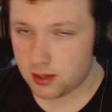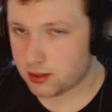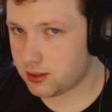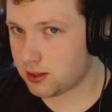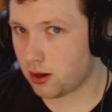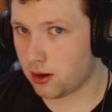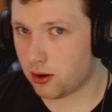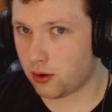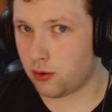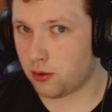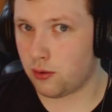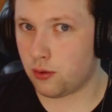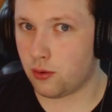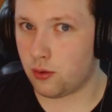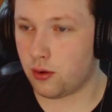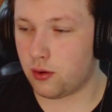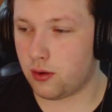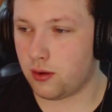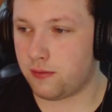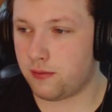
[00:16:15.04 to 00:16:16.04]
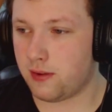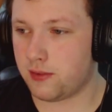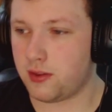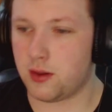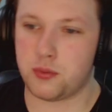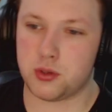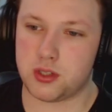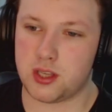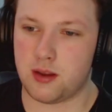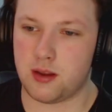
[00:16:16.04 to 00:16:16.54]
So
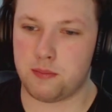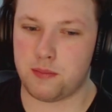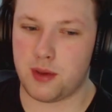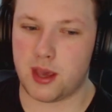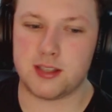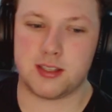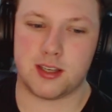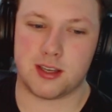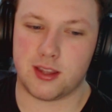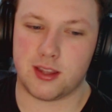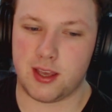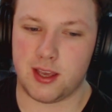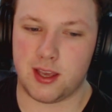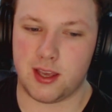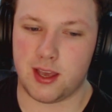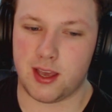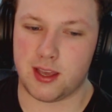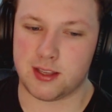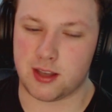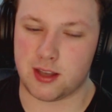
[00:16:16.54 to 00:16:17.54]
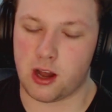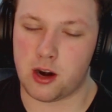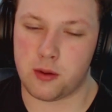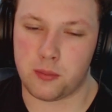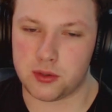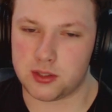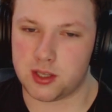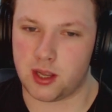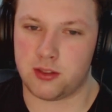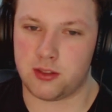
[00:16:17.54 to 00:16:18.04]
50% basically is
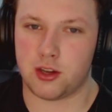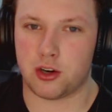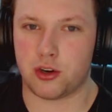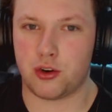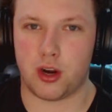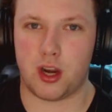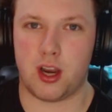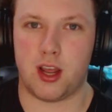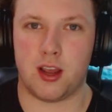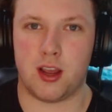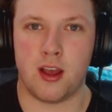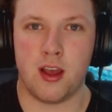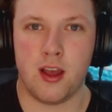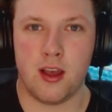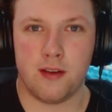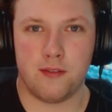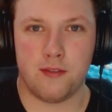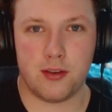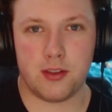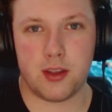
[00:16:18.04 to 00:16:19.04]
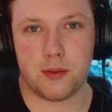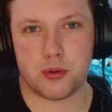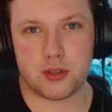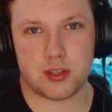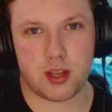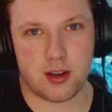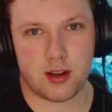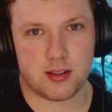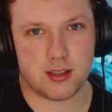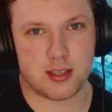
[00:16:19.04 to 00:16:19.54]
100%. They're critting
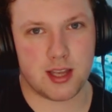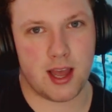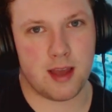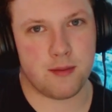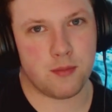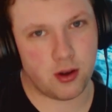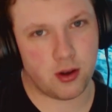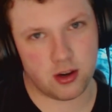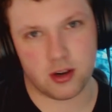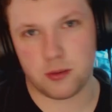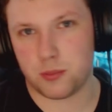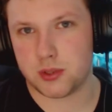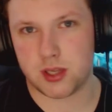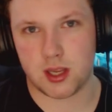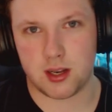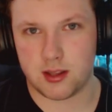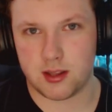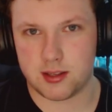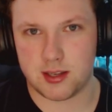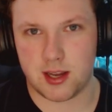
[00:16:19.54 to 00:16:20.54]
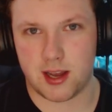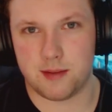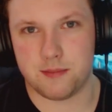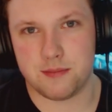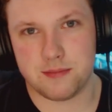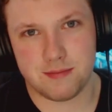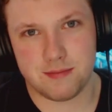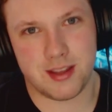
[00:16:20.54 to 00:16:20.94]
50% of the time, 100% of the time.